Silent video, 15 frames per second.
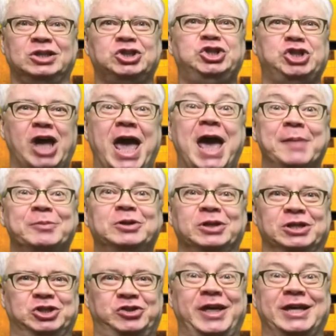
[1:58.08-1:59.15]

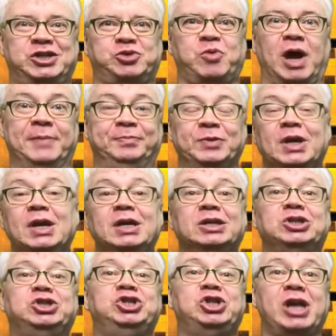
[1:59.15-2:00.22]
Jamglish, that's right.
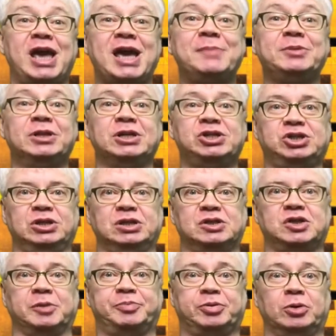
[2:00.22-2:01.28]
Jamglish
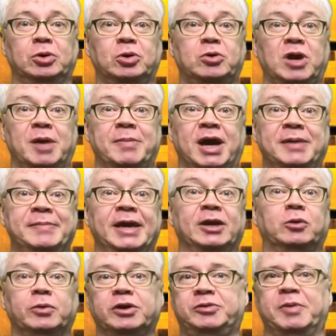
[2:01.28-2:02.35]
is a program I
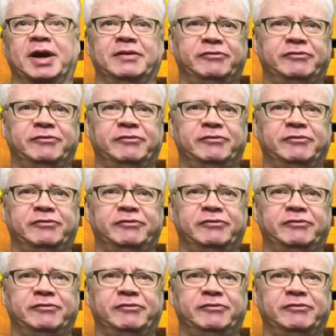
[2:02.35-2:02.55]
make with my